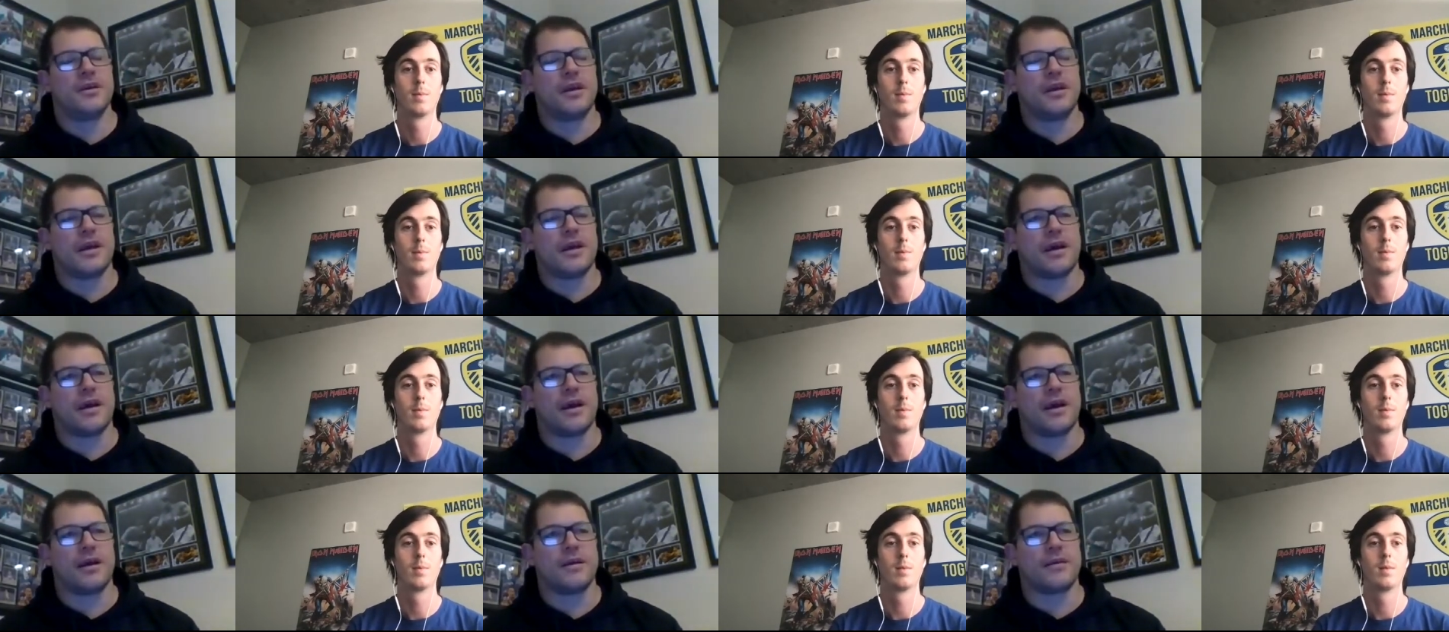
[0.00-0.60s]

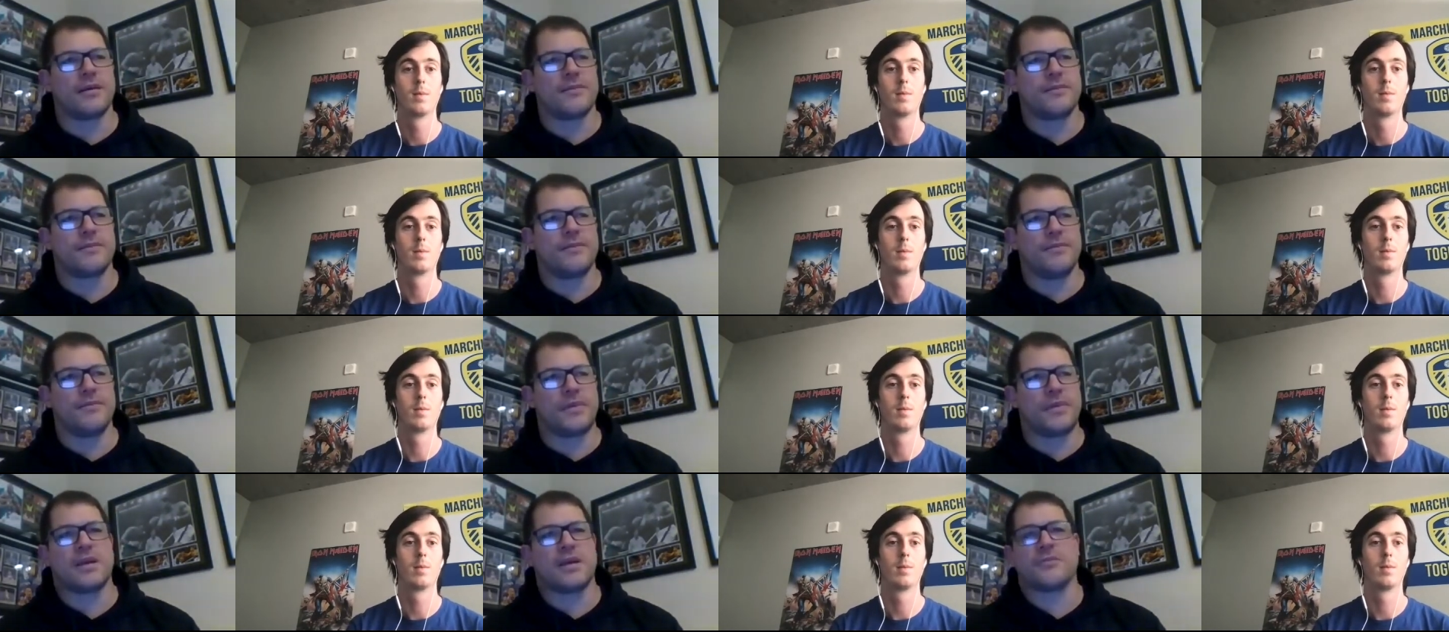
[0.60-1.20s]
Speaker 1: uh,
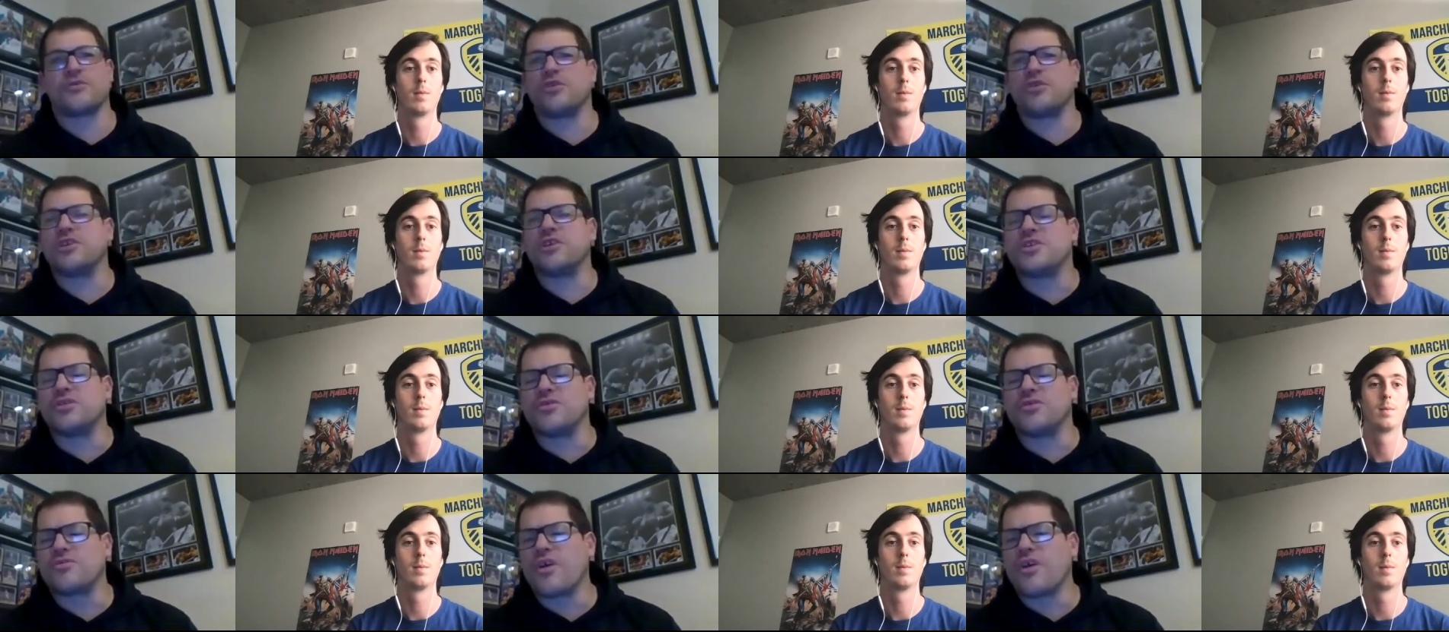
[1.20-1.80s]
become
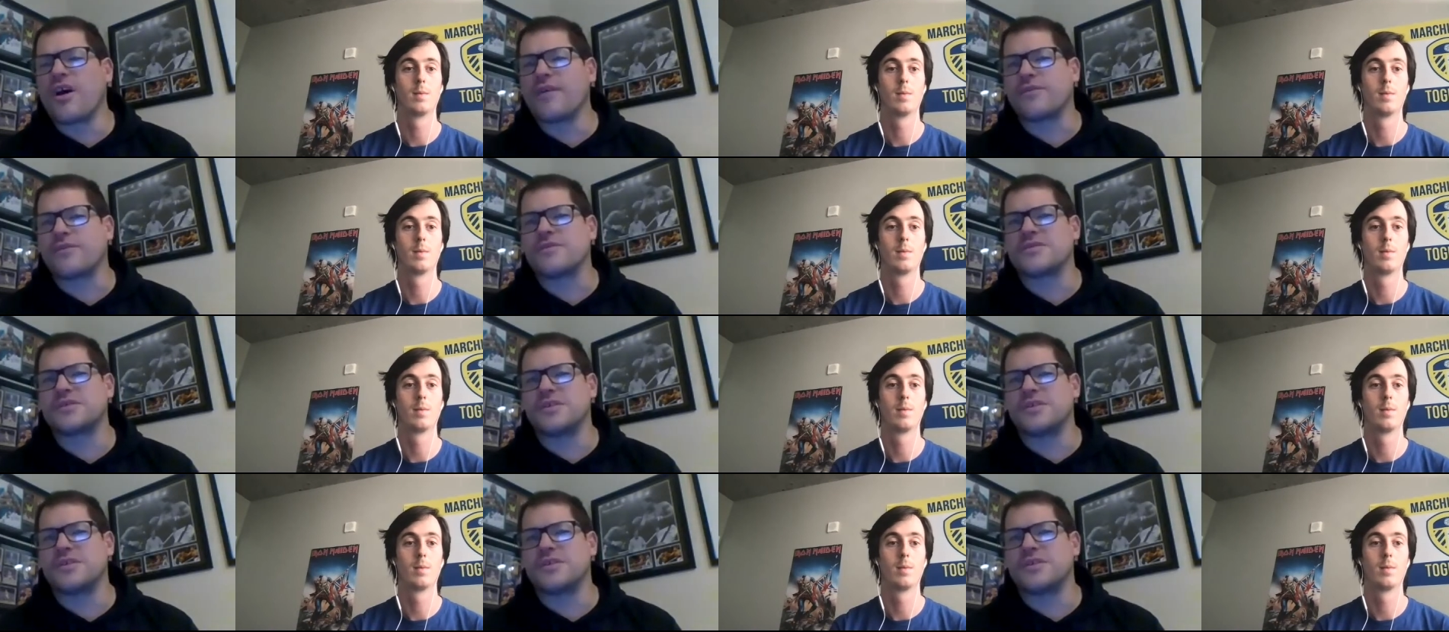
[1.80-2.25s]
traditional rivals.